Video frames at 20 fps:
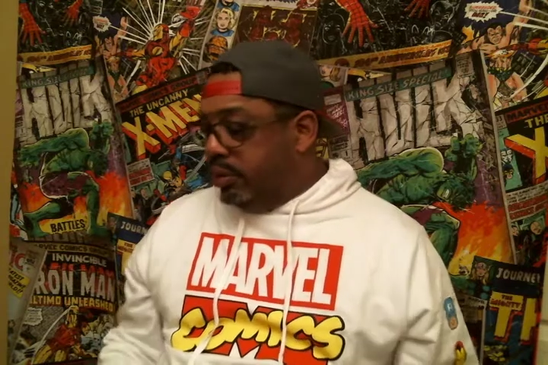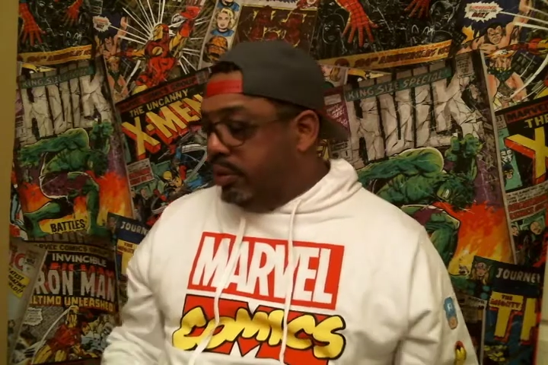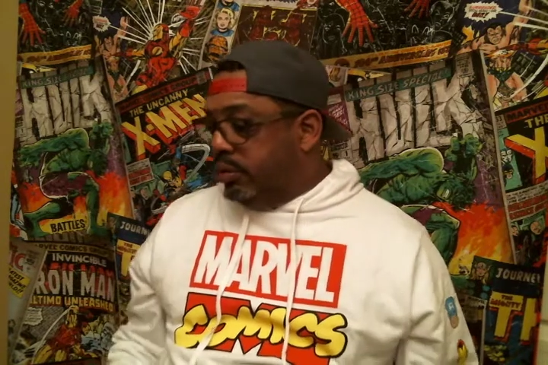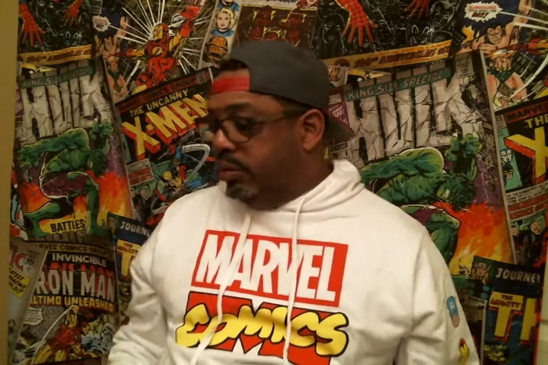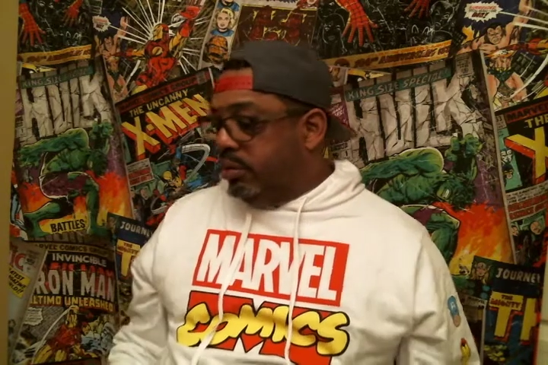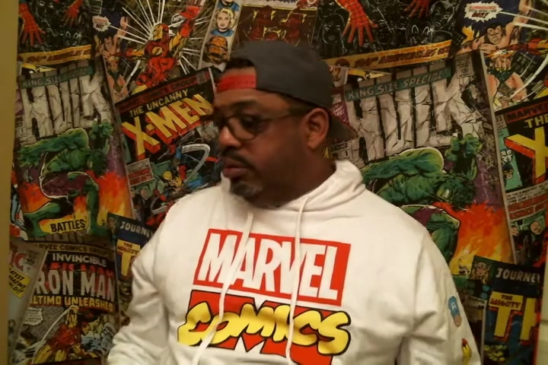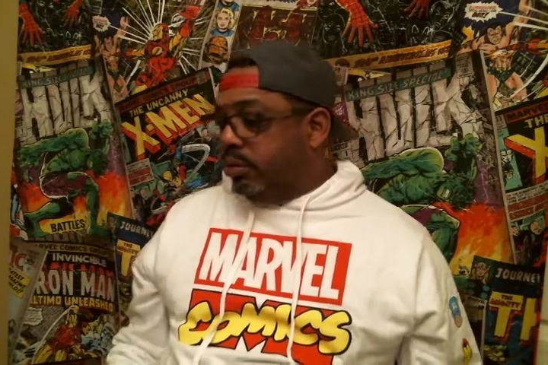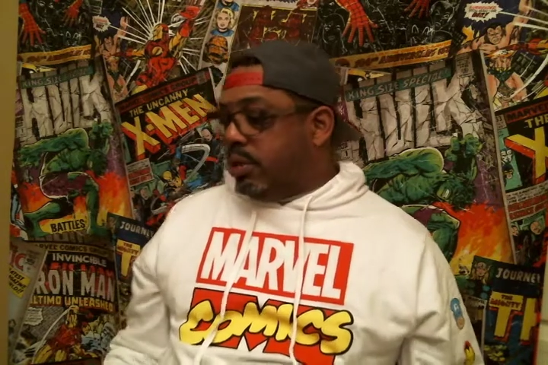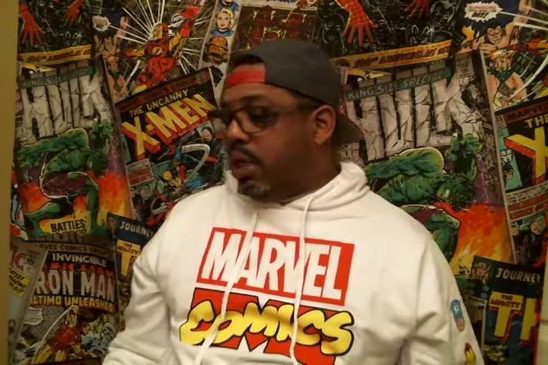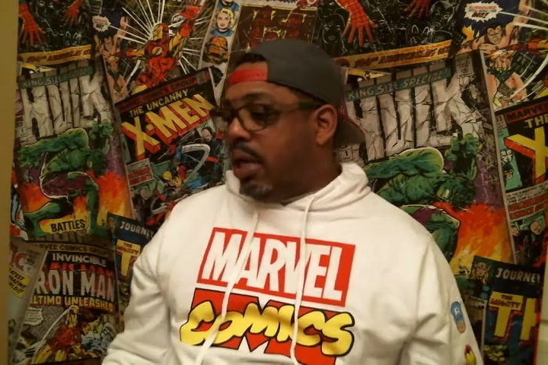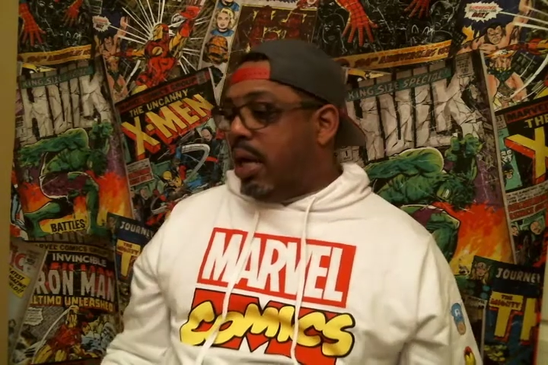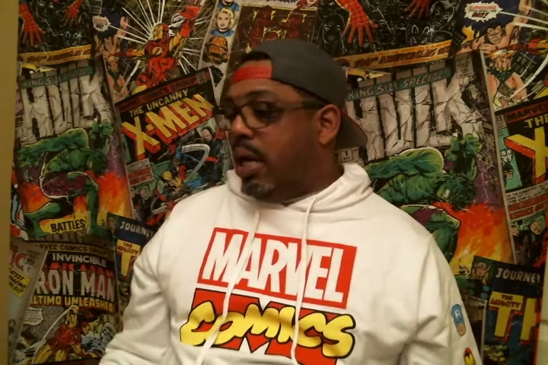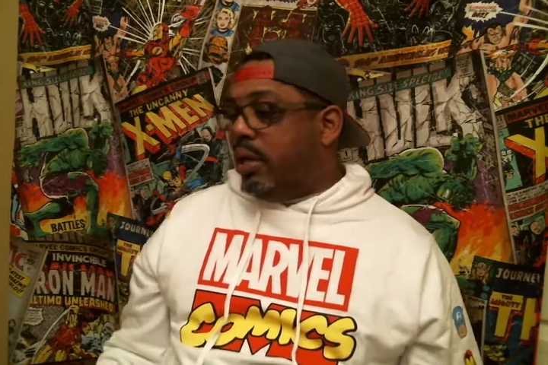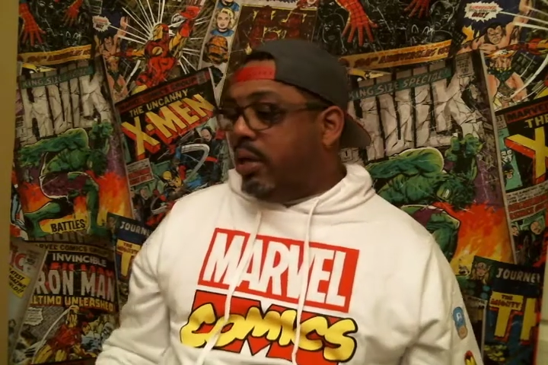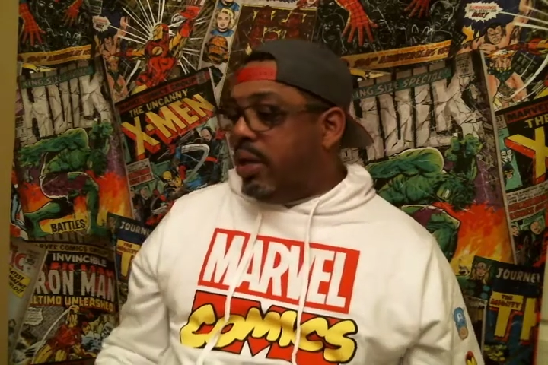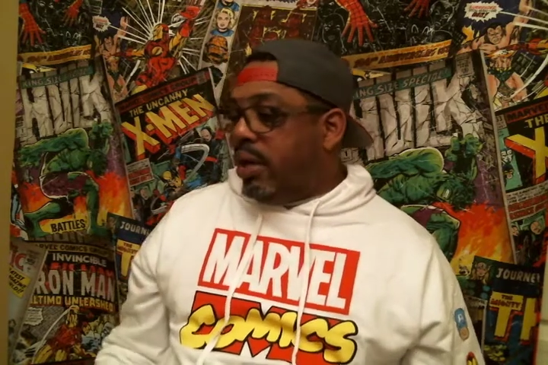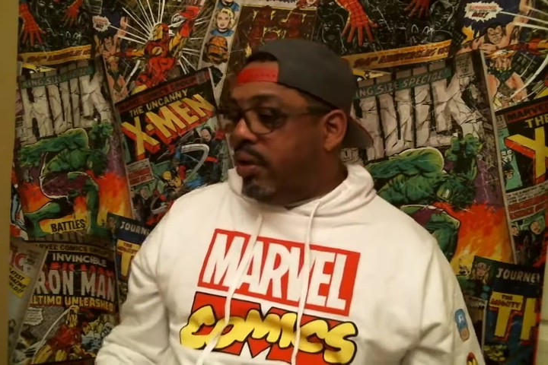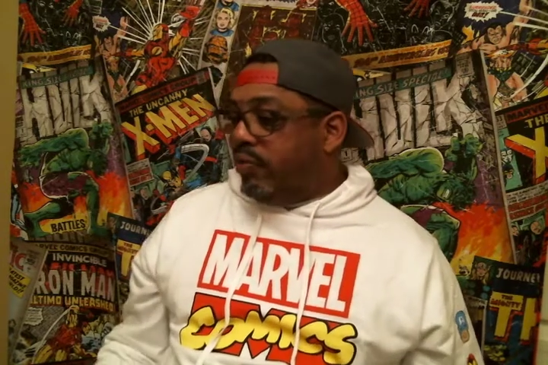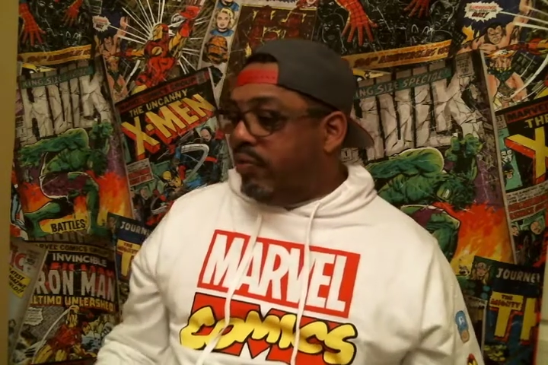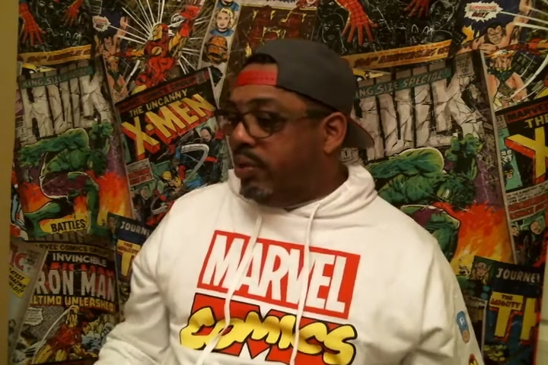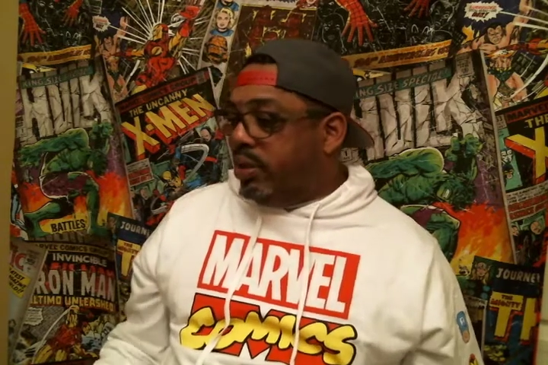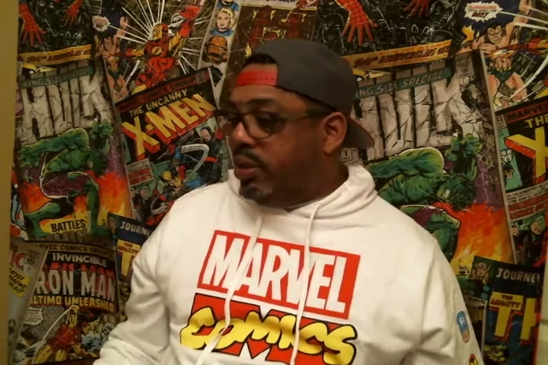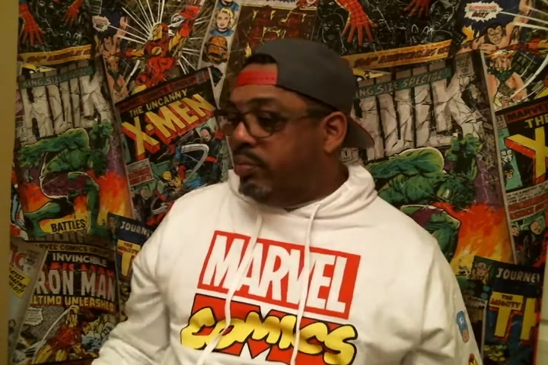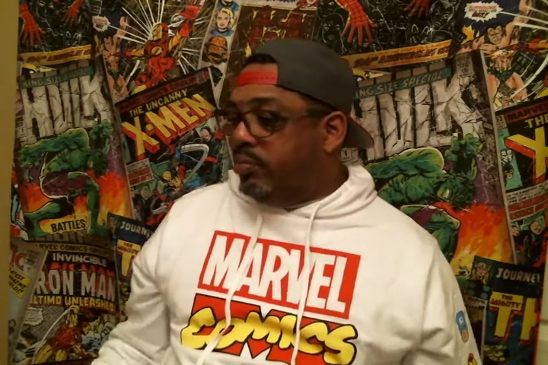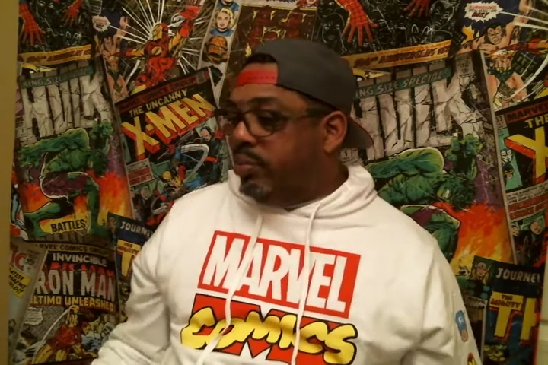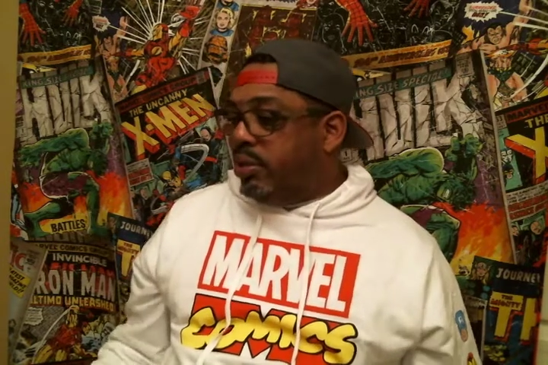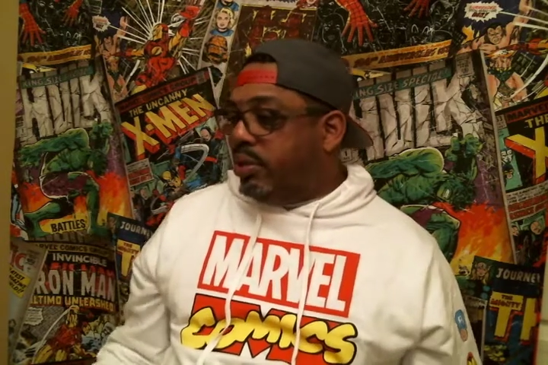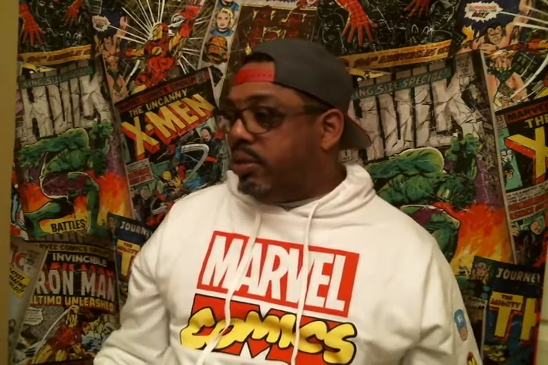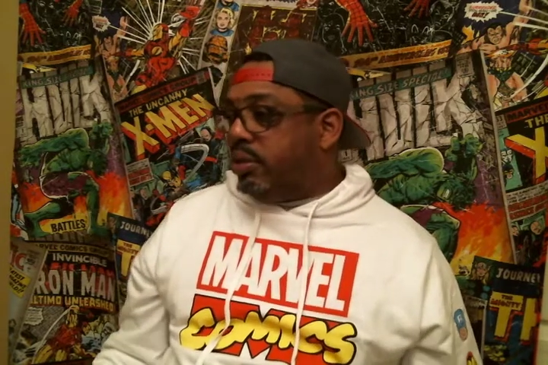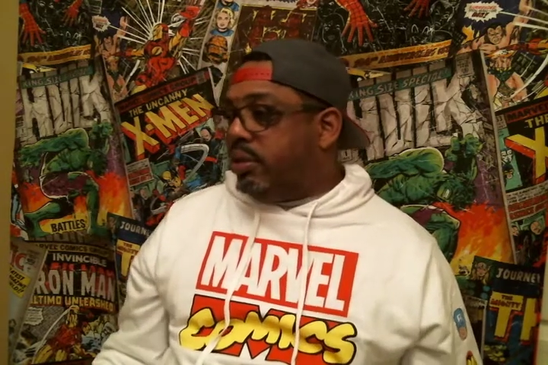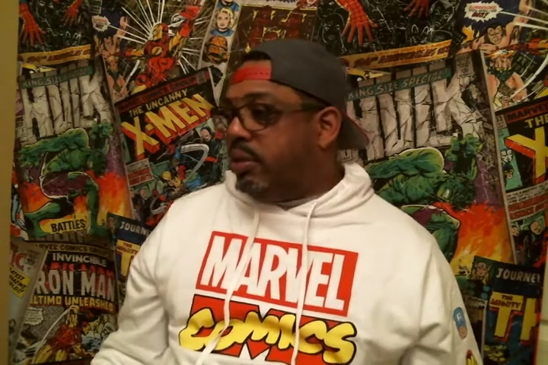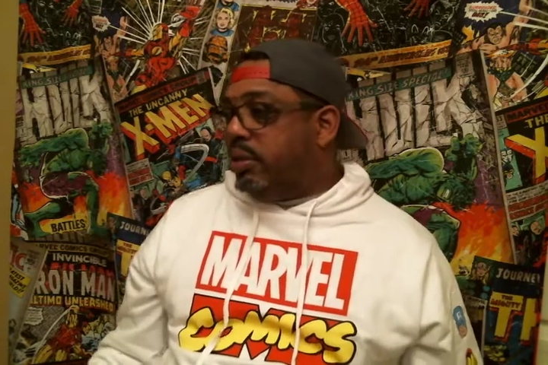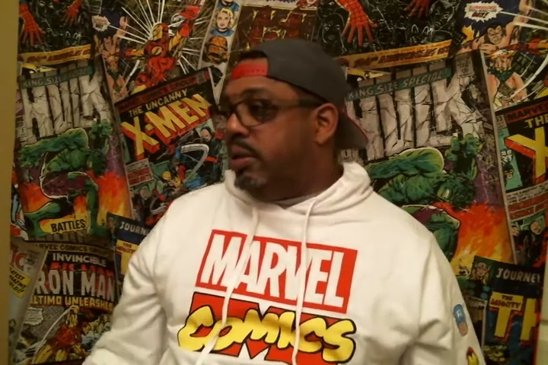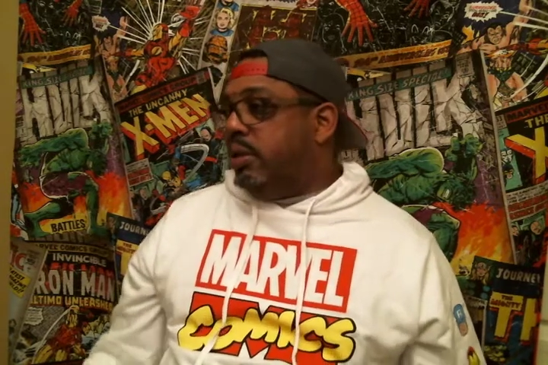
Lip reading: He was hot now for these bitches.